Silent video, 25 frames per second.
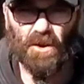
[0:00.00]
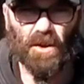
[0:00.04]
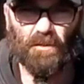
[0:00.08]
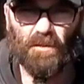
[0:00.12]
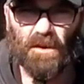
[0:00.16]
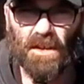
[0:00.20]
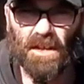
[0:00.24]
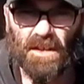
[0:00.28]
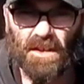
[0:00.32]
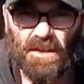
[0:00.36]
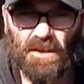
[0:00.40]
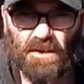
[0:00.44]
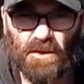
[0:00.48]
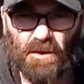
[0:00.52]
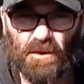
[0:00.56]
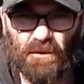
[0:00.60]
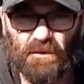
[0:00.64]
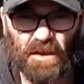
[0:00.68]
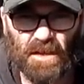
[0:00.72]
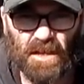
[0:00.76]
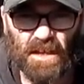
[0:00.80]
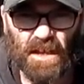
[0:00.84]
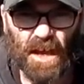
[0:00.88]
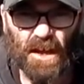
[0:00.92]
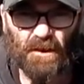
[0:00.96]
have been a
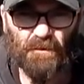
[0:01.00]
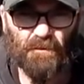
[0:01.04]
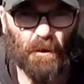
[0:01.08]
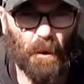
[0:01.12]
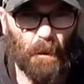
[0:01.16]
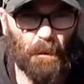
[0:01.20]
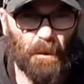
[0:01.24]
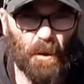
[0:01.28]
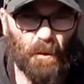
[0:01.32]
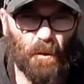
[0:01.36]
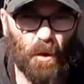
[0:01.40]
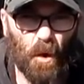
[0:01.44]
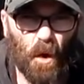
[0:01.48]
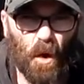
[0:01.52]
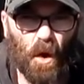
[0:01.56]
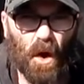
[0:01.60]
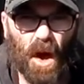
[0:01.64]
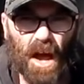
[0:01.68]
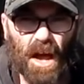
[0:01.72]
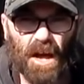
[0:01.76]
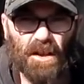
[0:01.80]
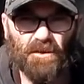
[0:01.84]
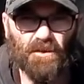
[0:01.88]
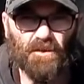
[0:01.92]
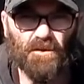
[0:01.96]
souvenir from the war,
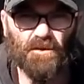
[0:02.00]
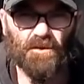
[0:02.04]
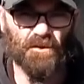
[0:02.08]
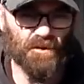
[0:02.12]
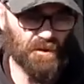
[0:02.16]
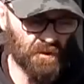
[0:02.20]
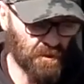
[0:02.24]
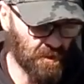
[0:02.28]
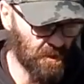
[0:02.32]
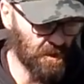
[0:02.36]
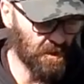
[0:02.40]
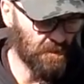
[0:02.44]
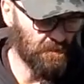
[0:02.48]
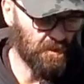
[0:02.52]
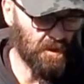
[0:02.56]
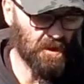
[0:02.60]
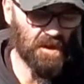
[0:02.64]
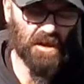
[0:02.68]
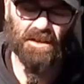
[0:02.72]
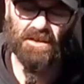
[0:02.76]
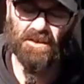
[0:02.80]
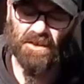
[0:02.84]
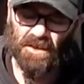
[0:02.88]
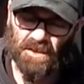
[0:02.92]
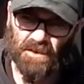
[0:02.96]
I don't know. But
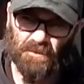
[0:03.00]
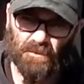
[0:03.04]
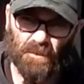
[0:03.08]
it just